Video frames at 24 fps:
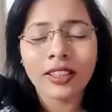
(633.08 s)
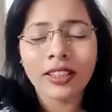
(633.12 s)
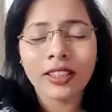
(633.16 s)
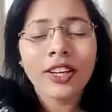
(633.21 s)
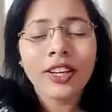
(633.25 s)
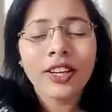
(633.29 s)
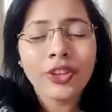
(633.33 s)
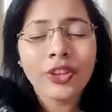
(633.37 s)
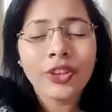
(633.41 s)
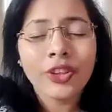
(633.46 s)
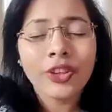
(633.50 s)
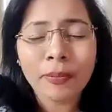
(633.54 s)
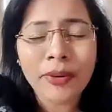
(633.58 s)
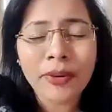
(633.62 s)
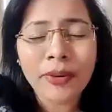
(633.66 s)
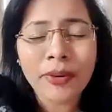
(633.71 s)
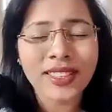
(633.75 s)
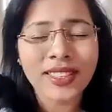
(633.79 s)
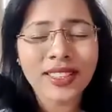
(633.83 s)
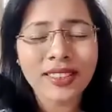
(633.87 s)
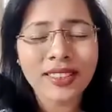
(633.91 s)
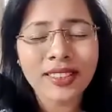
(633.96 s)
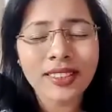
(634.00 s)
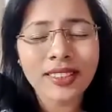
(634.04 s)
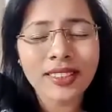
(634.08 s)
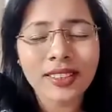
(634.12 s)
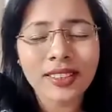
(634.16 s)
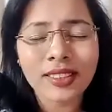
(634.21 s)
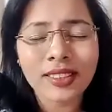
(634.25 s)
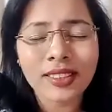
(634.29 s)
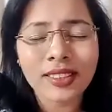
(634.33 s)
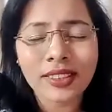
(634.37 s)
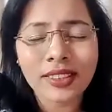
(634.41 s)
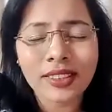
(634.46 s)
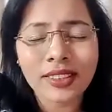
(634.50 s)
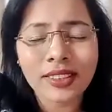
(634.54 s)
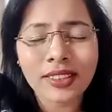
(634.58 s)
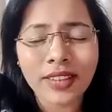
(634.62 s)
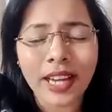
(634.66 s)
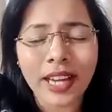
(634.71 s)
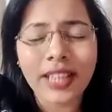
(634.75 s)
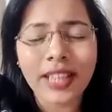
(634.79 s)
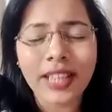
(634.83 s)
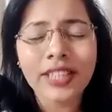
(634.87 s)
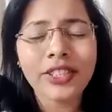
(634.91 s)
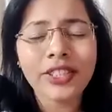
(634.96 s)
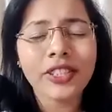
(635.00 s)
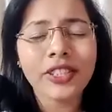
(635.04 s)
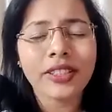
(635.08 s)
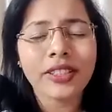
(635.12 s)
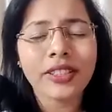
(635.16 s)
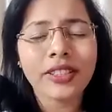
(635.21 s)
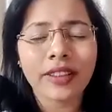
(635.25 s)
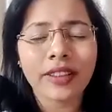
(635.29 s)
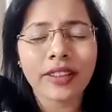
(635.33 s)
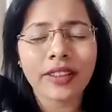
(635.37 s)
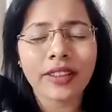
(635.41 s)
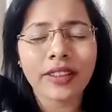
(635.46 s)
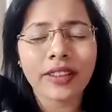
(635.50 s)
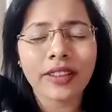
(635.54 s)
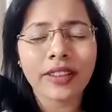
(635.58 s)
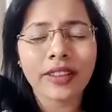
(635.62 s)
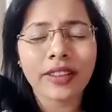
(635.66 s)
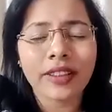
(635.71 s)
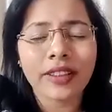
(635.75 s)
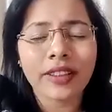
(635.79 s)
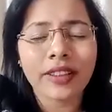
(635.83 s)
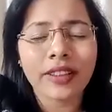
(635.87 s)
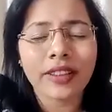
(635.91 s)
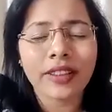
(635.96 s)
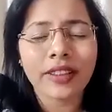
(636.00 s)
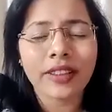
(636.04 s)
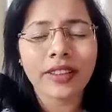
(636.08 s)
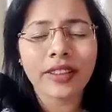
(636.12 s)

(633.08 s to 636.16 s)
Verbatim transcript: your presence is right here amidst us.